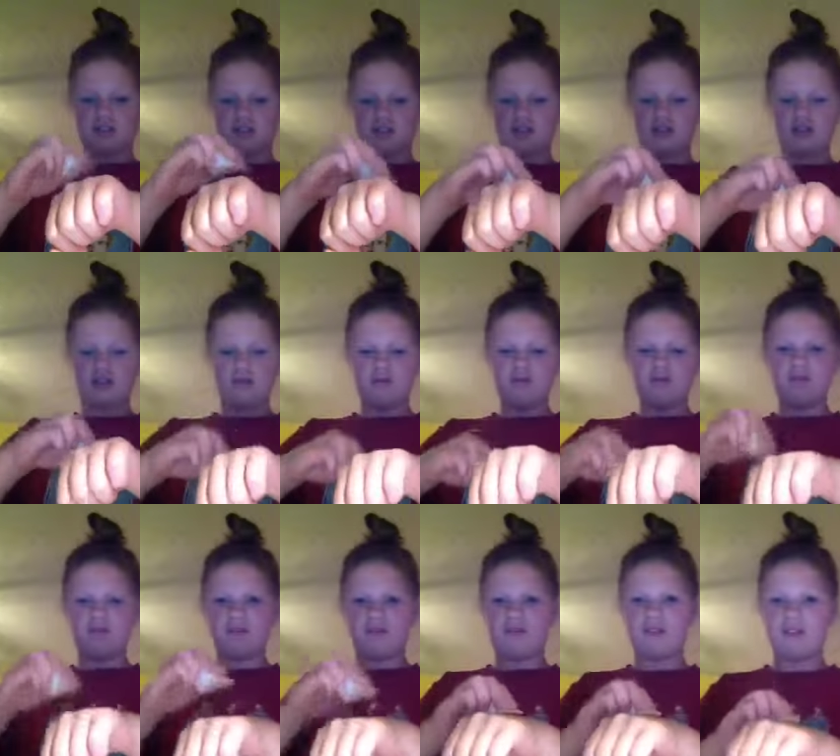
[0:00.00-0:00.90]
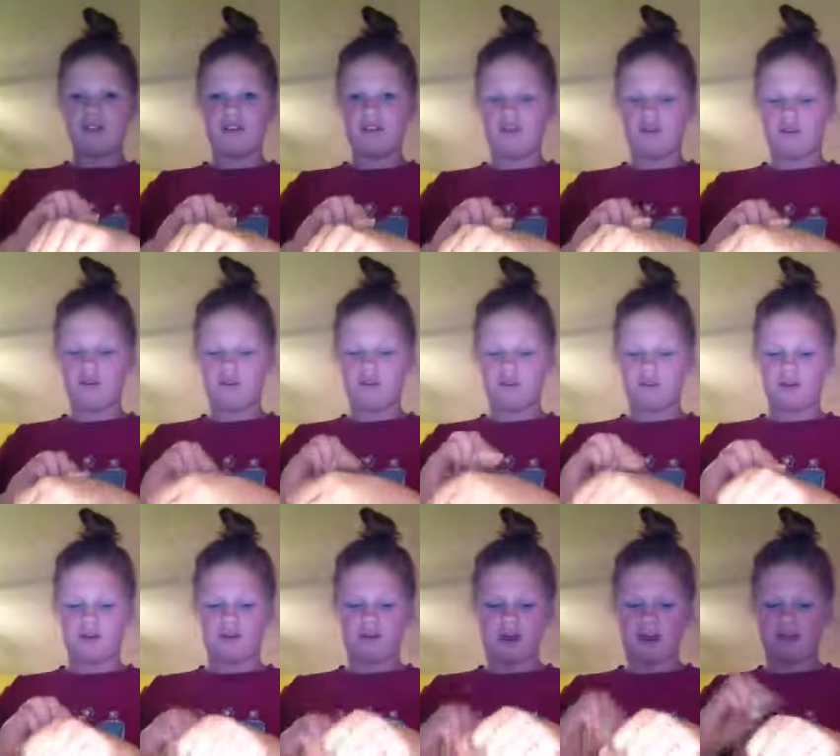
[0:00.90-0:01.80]
274
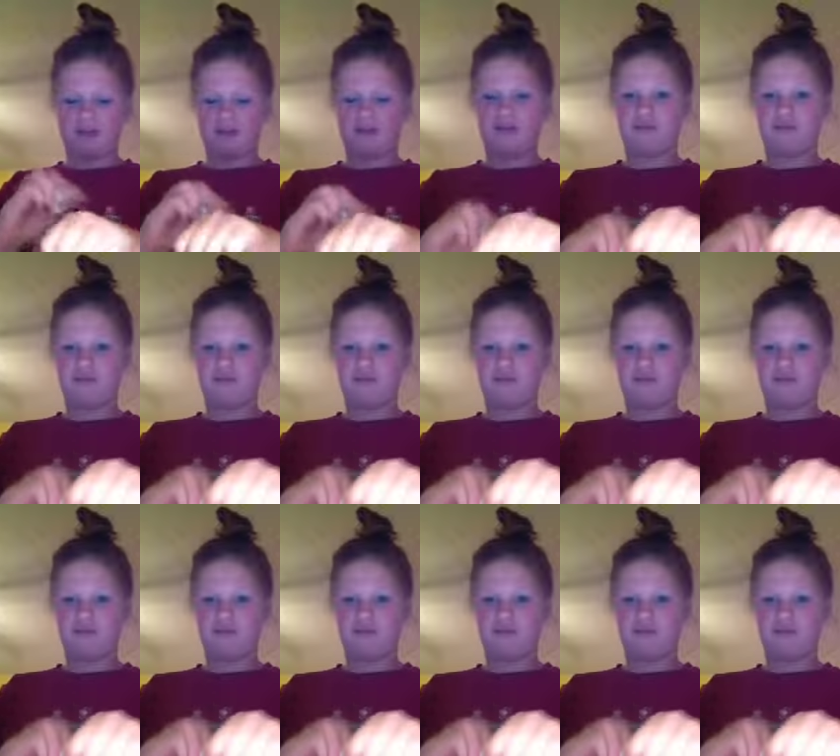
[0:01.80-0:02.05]
for a bag of